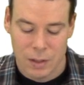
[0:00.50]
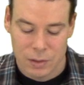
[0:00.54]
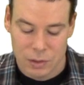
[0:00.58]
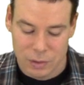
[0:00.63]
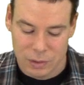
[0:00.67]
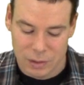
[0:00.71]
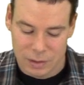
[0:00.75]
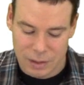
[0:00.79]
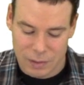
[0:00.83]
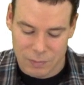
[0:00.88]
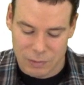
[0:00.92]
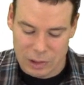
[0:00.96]
So
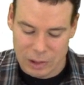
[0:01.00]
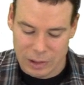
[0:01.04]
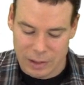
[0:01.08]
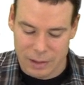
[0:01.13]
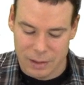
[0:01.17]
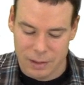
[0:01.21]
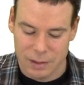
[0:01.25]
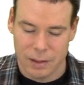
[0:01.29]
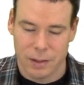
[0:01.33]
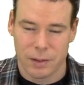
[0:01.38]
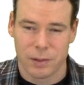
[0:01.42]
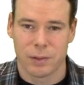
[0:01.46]
let's have a look at
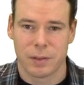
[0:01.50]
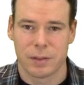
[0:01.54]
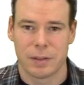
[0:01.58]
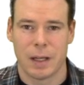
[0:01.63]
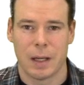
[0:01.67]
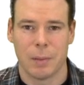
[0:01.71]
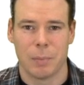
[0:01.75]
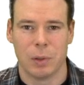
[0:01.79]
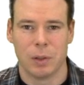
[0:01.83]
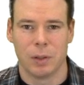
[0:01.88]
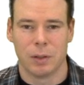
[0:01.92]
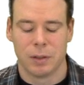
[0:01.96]
another
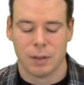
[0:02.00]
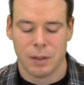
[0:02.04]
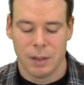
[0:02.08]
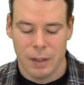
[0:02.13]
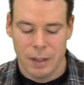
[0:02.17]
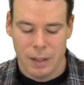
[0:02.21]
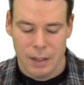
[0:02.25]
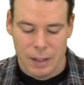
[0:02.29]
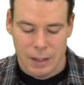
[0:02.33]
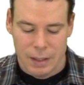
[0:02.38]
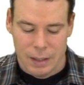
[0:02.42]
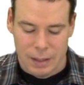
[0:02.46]
example.
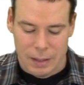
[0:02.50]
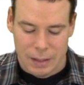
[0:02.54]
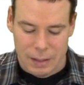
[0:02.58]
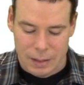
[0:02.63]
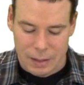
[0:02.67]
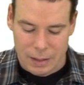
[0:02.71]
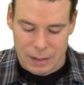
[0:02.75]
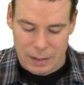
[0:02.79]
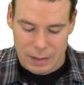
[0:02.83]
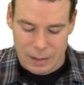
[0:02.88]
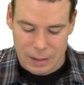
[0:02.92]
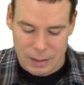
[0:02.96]

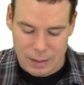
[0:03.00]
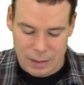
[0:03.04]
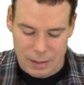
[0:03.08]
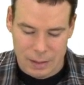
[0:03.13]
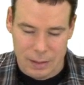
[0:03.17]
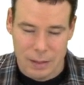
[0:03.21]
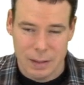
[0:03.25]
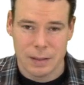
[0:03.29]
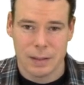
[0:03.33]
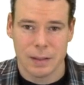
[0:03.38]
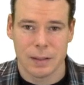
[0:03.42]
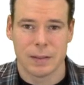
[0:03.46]

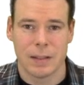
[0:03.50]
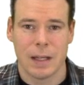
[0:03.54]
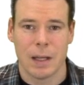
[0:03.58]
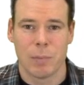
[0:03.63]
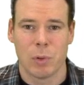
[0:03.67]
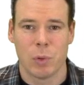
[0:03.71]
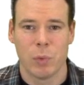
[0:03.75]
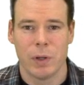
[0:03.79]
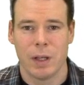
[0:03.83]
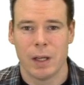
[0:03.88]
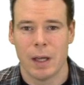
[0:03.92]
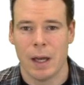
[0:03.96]
In this
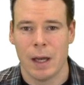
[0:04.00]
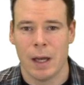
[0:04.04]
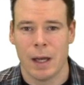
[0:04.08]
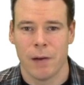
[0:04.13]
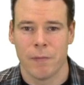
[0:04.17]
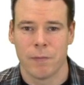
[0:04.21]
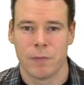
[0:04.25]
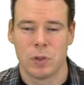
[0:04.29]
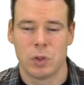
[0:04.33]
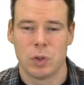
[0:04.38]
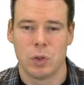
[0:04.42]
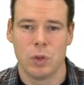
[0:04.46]
example, we
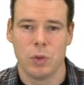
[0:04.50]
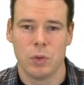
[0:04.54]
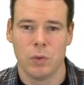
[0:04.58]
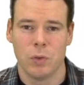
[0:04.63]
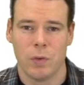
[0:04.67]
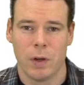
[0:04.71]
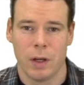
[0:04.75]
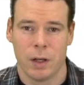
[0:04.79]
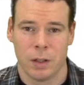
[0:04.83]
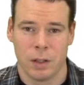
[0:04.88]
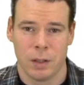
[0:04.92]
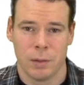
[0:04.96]
have two
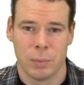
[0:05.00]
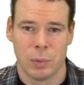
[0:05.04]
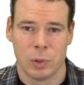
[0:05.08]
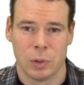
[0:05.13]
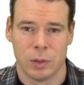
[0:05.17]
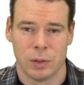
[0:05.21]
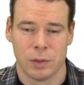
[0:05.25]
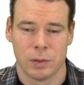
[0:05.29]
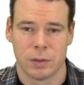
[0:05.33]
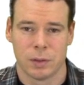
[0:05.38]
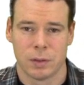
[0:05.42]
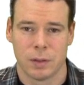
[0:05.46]

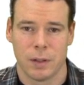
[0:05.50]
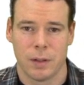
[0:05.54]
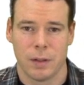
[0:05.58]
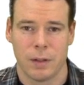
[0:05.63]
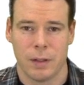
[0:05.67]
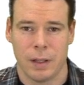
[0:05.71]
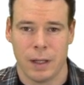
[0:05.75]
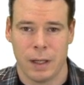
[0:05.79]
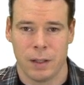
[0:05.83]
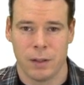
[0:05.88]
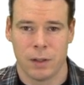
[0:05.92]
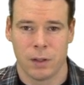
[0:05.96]
variables
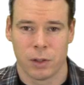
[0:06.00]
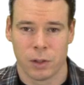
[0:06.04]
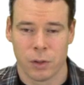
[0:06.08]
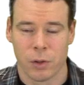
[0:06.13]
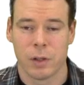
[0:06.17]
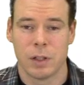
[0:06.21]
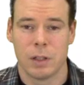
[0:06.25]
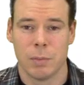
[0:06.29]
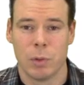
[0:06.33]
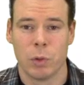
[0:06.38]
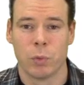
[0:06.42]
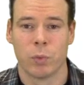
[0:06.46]
that are
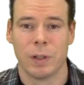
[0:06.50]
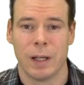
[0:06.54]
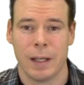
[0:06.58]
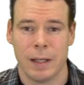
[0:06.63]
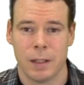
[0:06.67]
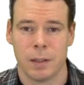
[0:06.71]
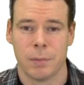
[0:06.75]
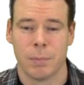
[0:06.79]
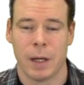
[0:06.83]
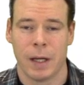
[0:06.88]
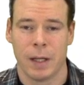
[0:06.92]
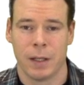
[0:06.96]
going to be
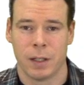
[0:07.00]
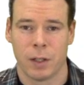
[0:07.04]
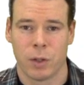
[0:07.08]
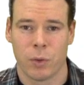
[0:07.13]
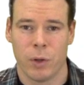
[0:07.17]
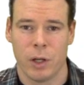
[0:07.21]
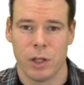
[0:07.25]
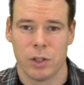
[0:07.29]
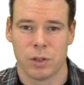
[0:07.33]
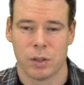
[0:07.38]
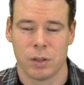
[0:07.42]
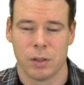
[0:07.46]
related by an
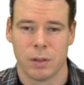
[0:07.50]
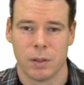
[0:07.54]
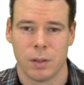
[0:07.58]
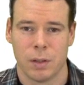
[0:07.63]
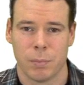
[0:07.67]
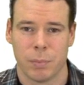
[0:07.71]
equation,